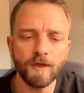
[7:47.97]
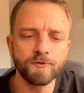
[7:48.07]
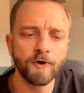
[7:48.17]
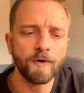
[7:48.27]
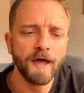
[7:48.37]

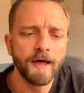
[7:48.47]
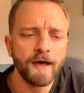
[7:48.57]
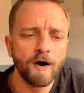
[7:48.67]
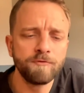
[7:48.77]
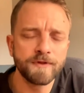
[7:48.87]
So
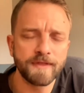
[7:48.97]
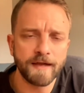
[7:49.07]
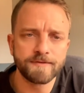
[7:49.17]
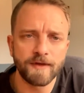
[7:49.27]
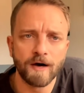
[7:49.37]
hopefully
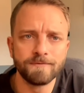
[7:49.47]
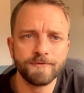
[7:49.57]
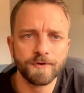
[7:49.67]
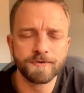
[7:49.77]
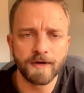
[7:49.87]
that's
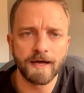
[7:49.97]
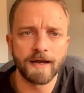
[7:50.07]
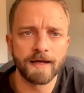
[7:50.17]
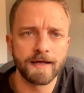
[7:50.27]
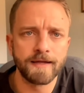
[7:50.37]
helpful to
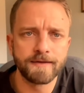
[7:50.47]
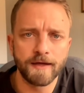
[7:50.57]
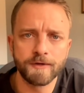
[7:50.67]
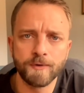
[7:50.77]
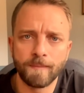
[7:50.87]
kind of
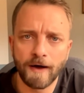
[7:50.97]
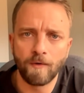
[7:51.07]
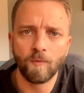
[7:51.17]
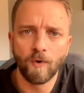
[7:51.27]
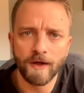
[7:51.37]
tell you
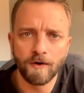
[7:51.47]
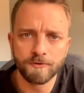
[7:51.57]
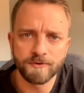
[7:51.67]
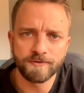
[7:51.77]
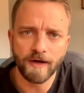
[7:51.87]
about what
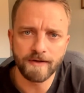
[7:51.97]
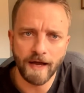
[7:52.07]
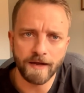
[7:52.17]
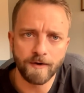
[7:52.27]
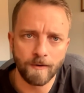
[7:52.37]
ultrasound
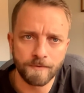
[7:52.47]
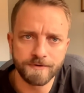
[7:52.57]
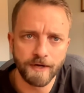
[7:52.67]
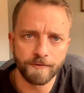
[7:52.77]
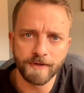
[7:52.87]
guided carpal
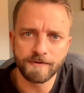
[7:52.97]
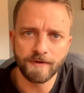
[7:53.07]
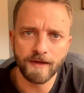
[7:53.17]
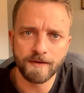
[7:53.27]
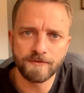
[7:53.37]
tunnel
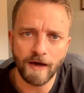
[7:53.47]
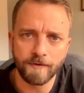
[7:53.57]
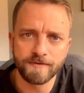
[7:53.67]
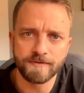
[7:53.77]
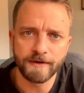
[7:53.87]
release is, how
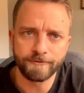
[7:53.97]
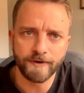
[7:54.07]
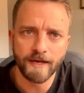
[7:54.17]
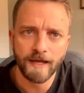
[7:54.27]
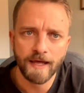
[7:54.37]
it's
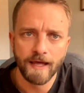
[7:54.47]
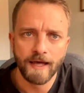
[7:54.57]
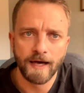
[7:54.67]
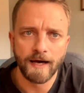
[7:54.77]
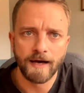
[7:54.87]
different
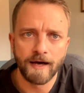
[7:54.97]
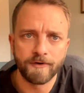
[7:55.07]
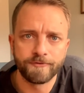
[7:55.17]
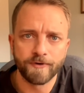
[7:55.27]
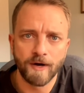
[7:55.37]
uh,
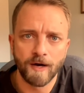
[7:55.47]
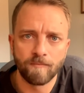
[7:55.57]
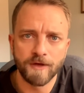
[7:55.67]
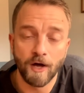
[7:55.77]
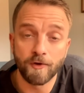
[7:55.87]

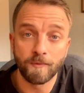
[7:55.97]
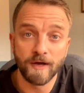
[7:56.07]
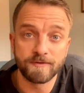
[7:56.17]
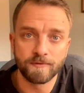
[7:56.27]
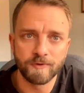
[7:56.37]
from the other
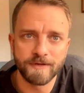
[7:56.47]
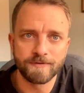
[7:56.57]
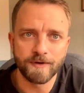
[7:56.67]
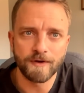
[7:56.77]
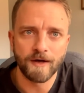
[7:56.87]
ways of
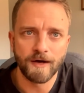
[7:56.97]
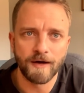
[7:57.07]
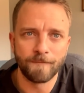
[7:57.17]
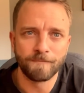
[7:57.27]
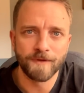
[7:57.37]
releasing
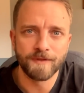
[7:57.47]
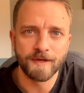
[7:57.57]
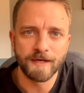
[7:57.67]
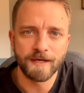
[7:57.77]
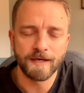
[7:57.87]
um,
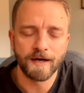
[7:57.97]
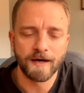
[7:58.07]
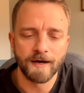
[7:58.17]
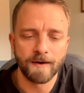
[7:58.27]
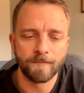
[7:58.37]
the
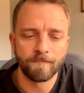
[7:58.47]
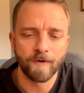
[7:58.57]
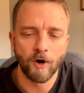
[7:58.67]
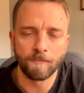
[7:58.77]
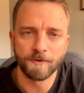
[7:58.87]
um,
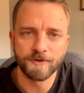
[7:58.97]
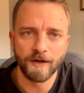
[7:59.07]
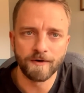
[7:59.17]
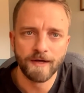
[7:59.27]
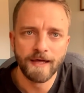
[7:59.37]
carpal
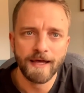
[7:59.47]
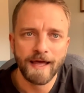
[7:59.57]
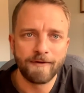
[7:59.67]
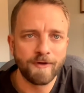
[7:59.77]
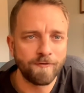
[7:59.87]
tunnel.
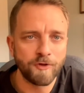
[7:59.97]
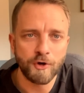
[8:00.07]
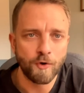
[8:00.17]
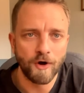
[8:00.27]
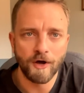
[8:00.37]
If you have
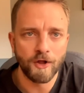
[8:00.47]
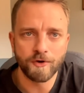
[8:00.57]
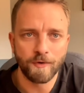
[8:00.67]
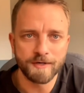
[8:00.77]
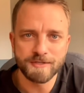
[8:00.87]
uh, other
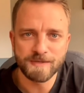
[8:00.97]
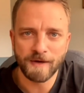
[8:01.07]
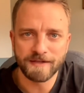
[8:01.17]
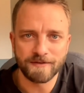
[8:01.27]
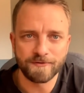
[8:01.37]
questions
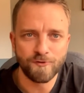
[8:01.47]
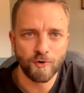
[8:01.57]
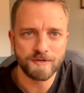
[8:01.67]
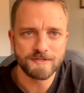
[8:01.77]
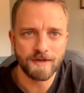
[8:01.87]
about this, of
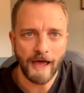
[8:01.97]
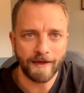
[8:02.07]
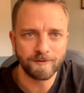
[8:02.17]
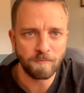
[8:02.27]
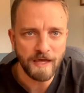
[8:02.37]
course,
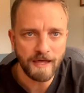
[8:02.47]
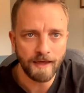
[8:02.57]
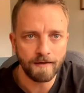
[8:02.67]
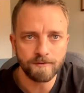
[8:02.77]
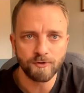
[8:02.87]
ask
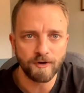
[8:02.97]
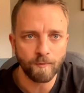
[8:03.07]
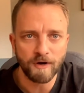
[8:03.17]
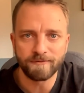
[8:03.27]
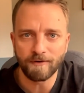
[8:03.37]
me during
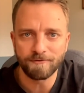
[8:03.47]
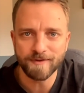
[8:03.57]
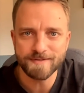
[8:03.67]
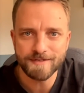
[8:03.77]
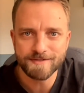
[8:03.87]
one of our
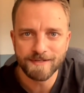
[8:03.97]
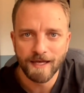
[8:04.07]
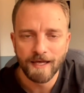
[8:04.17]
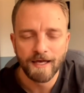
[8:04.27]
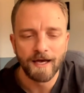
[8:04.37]
visits.
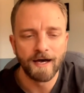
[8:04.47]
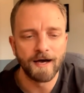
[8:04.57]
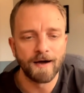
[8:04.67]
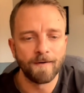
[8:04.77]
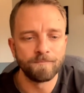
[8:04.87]

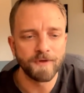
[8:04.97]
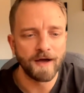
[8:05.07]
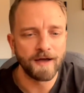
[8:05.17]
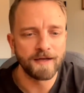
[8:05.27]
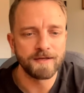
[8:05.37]
Um,
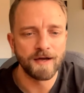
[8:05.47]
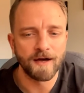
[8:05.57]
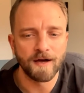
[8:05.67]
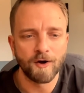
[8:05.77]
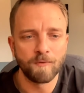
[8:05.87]
I
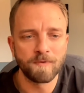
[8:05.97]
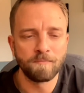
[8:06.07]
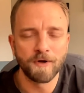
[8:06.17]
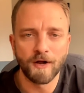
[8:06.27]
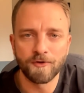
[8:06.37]
uh, hope to
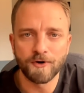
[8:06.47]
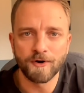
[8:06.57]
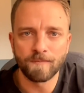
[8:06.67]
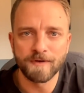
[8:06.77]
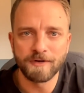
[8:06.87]
put
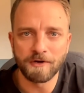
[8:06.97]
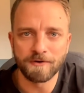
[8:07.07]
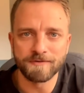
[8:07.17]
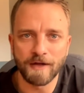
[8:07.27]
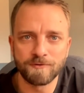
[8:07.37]
other
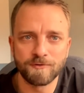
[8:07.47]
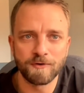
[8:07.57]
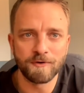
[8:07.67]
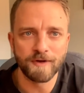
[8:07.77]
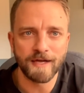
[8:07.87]
materials out
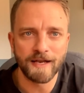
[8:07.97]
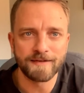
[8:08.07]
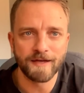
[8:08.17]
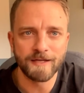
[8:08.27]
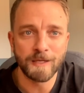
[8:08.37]
soon to kind of
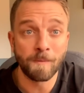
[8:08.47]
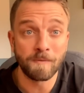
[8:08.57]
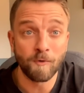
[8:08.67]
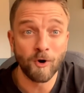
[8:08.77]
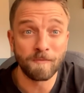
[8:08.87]
tell you a little
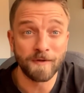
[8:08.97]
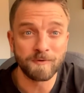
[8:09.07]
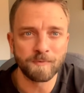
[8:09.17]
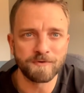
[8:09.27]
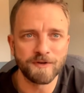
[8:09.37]
bit more about
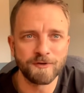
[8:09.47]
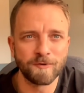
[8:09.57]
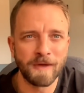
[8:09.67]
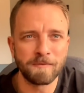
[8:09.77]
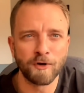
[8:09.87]
this procedure,
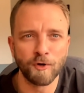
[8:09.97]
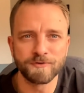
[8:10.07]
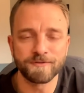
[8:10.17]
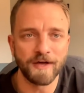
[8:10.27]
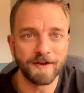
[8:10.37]
maybe an
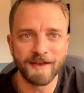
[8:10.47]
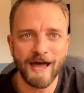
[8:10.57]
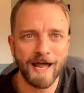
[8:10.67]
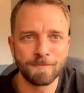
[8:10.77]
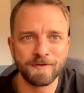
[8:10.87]
ultrasound
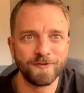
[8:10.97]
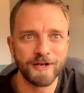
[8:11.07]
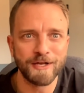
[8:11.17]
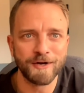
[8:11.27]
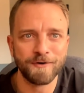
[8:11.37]
anatomy
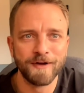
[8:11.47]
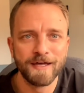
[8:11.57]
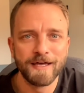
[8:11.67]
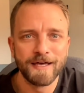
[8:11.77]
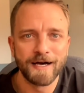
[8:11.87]
video
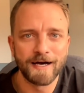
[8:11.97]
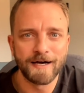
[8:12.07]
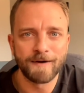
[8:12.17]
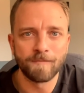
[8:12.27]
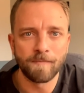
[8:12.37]

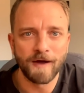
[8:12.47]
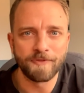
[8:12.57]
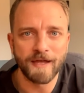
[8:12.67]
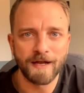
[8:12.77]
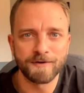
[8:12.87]
um,
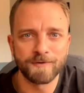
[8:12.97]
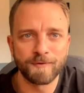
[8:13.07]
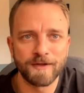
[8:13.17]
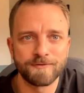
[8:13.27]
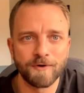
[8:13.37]
about the hand and
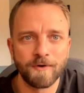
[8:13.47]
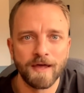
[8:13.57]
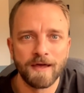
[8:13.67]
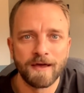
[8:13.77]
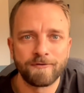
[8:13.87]
wrist. So
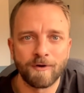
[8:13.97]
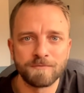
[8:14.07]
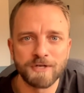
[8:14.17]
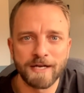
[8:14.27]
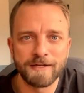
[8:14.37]
from
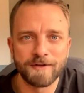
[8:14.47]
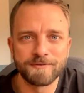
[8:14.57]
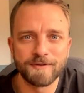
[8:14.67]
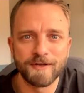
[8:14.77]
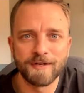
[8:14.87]
Johnny
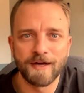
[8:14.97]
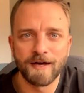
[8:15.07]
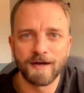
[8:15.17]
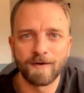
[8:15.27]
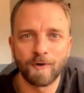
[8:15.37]
Nelson,
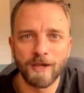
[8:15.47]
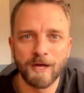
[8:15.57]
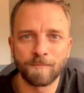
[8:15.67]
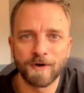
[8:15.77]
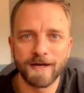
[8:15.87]
uh, Raleigh
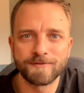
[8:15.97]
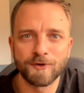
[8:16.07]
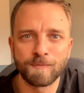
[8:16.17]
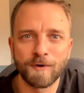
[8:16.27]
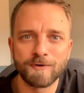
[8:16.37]
Upper Ex,
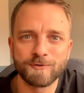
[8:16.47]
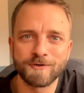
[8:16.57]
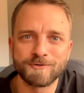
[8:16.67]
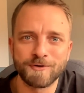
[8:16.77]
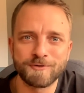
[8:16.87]
and the Bone and
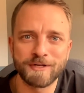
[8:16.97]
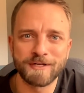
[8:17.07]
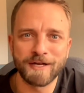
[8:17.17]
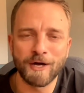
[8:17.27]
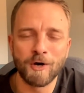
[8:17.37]
Joint Surgery
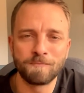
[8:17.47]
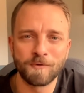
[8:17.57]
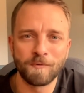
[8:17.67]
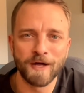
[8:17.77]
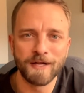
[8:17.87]
Clinic, I hope
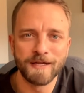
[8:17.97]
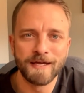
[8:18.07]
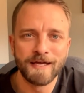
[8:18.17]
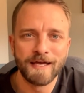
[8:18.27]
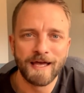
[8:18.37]
you're
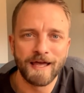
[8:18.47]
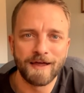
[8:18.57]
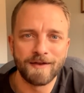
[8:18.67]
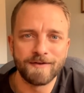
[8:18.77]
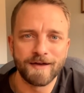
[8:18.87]
well
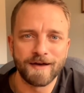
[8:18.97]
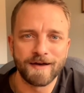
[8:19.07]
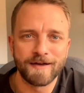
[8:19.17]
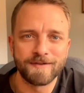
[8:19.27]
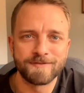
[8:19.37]
and
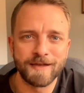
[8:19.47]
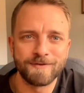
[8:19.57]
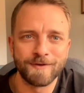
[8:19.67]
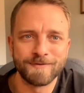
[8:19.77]
uh, stay tuned.